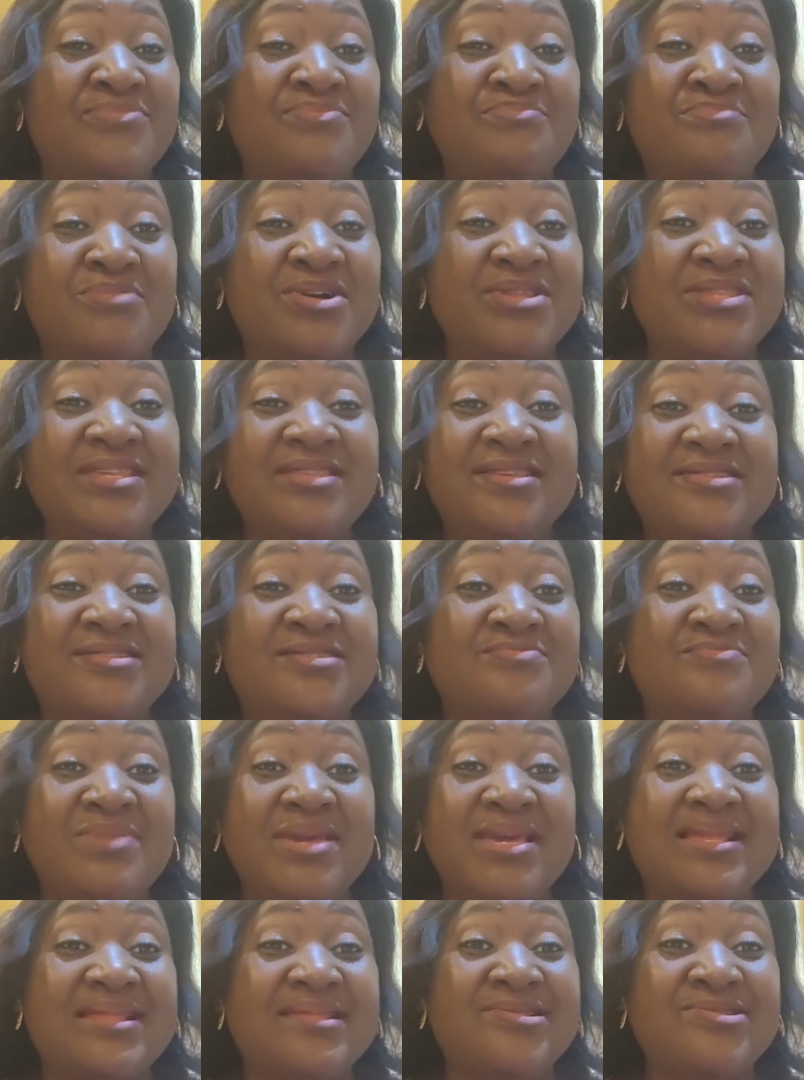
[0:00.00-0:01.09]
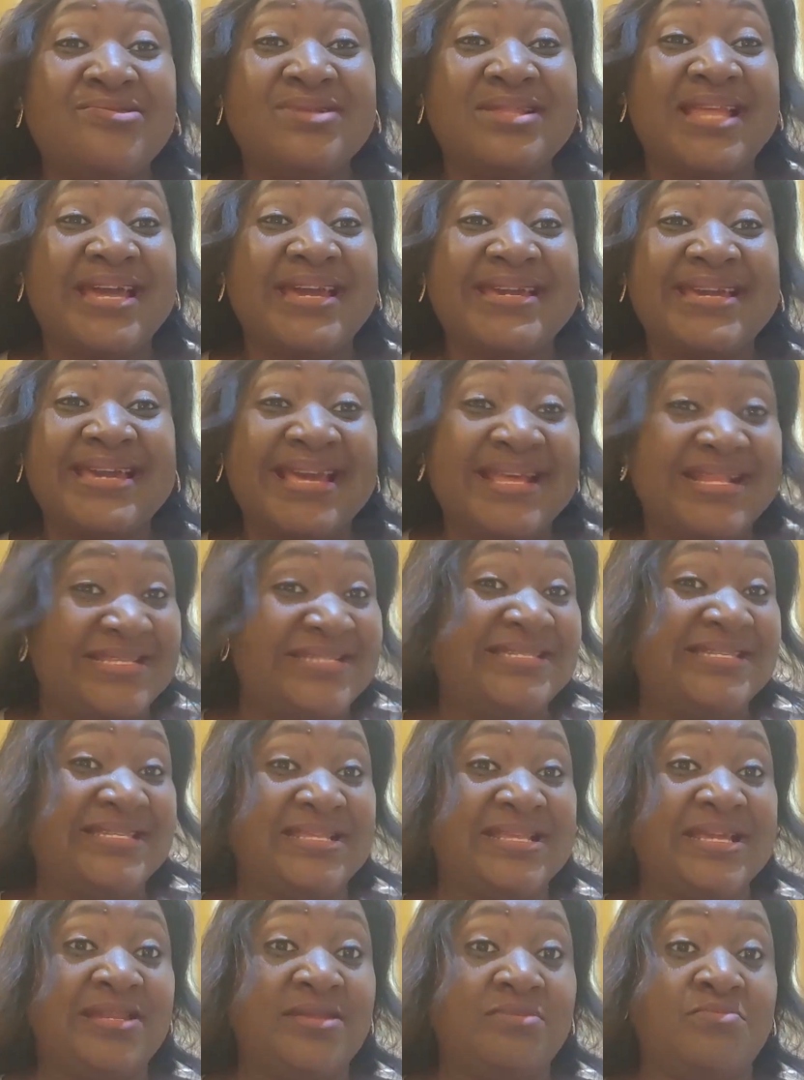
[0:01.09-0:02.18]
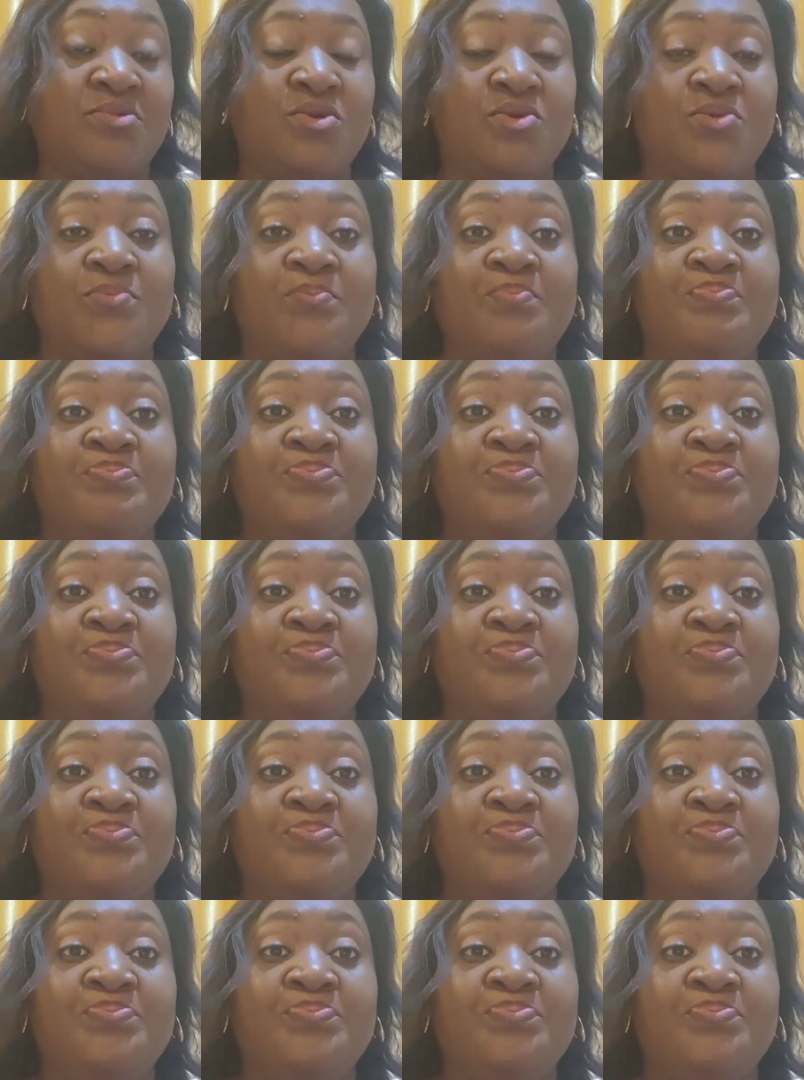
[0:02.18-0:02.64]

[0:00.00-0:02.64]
money doesn't look like anything anymore.